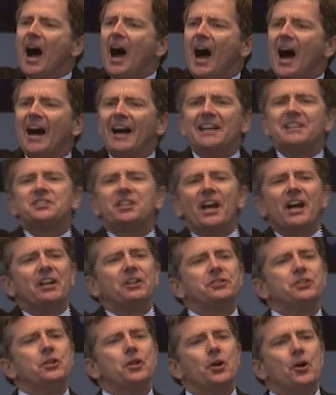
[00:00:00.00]
I tell
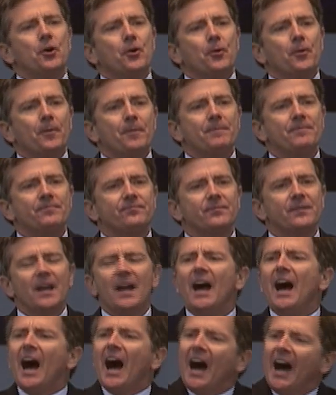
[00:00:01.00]
you
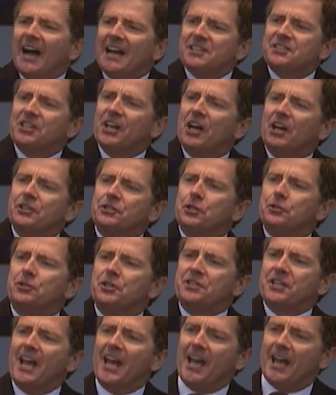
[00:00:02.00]

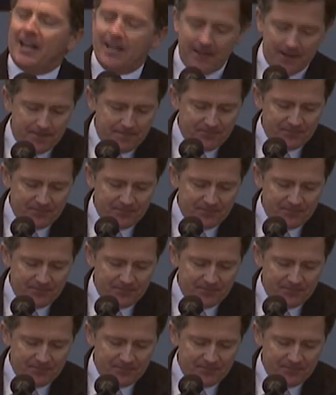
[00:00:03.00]
today